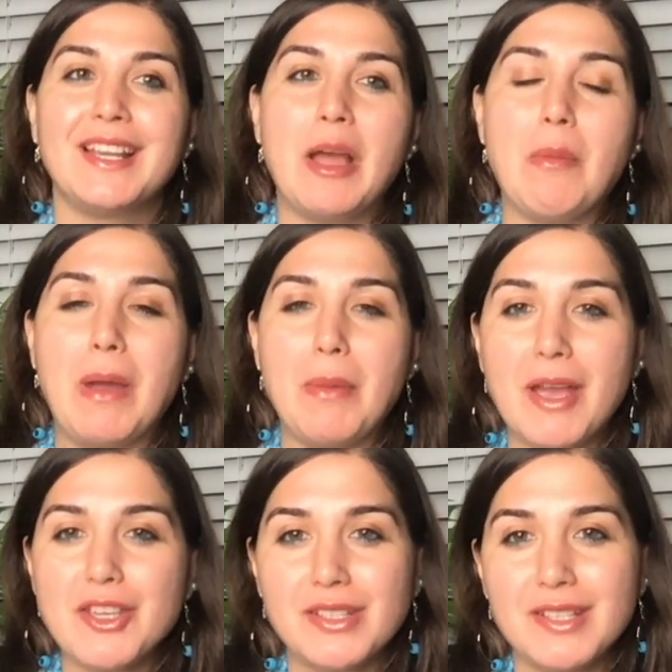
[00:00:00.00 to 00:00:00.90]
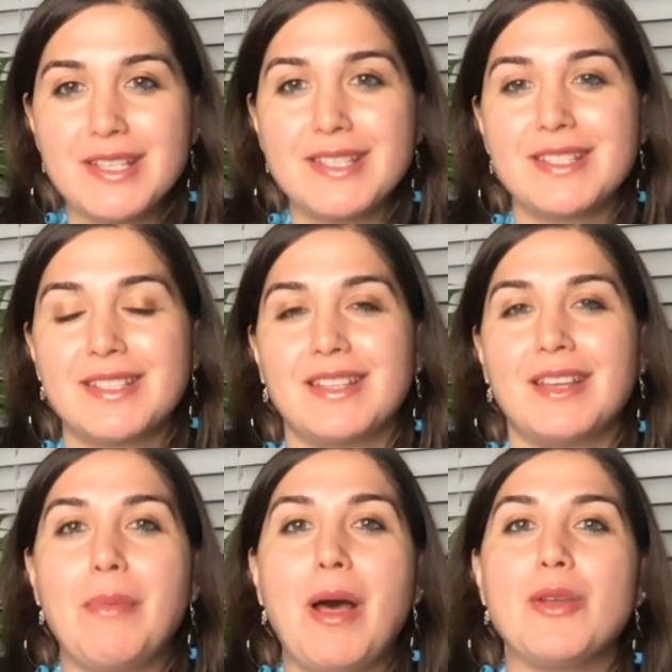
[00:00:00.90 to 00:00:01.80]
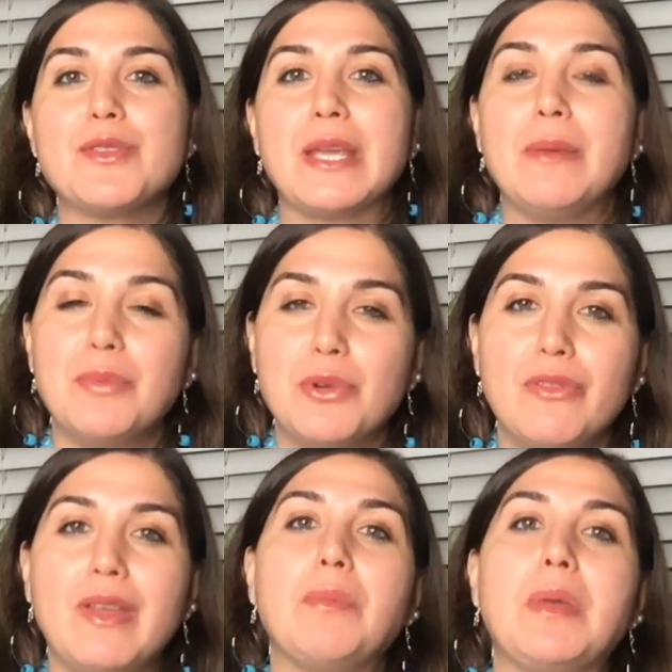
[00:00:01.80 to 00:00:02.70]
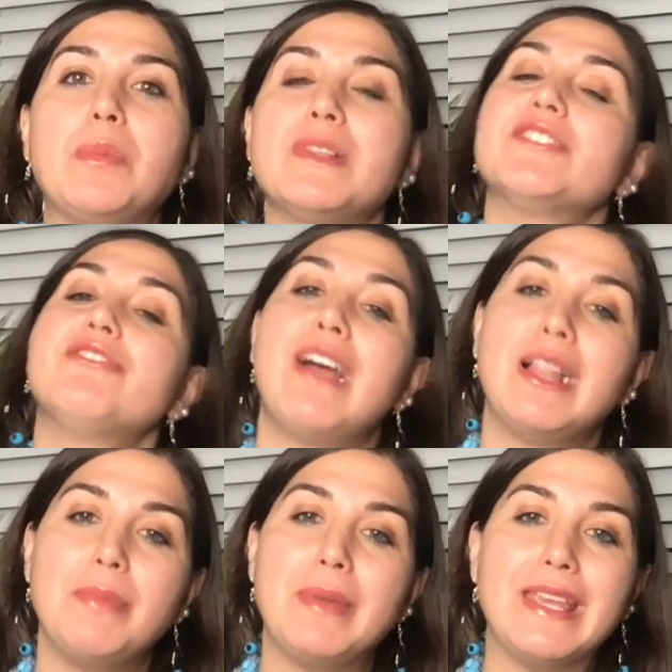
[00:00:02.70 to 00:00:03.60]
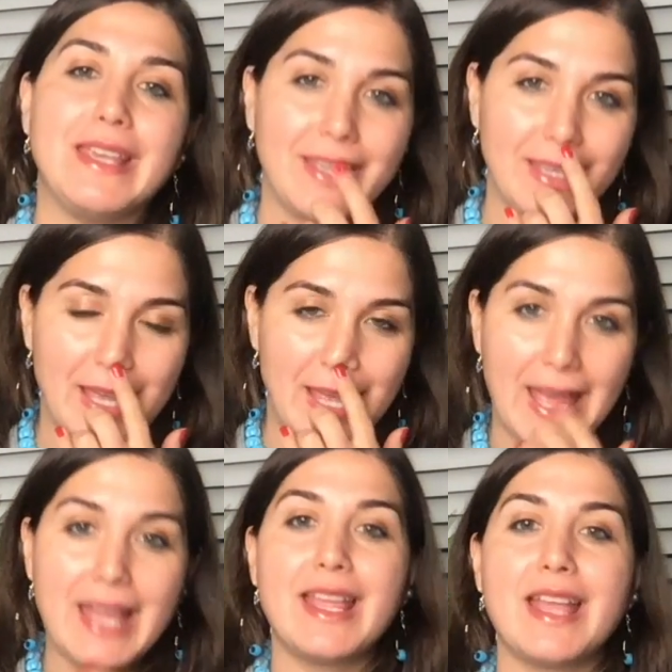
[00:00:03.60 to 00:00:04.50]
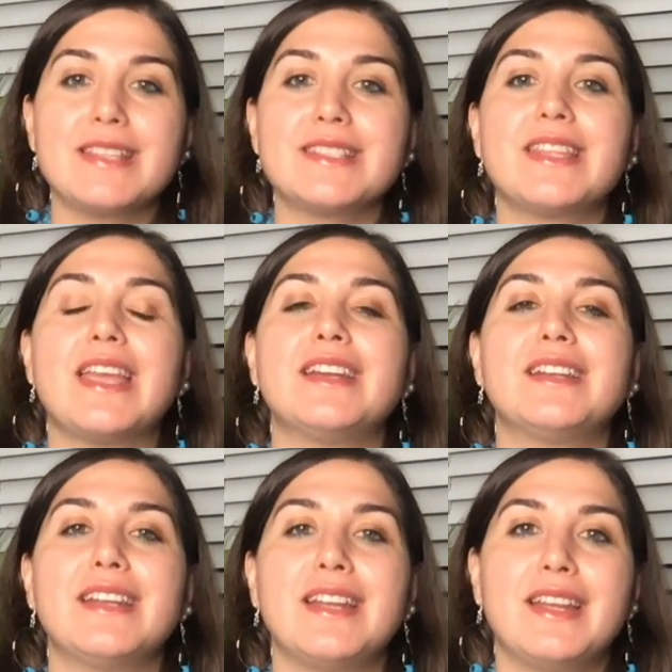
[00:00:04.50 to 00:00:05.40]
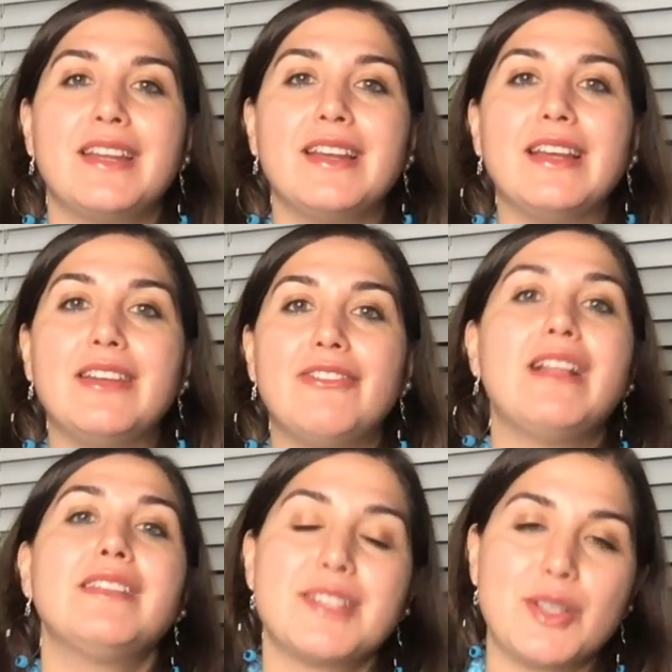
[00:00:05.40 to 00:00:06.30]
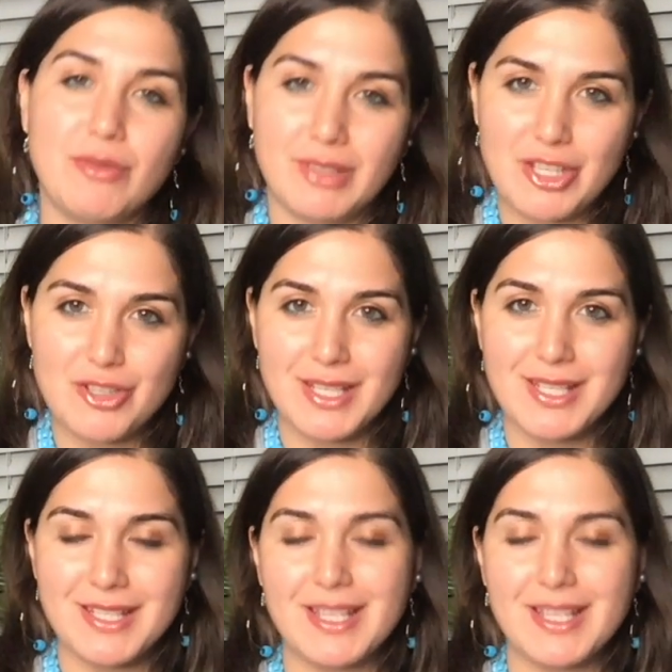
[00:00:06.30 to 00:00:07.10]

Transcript: My passion is about improving people's well being and hence their wellness conditions.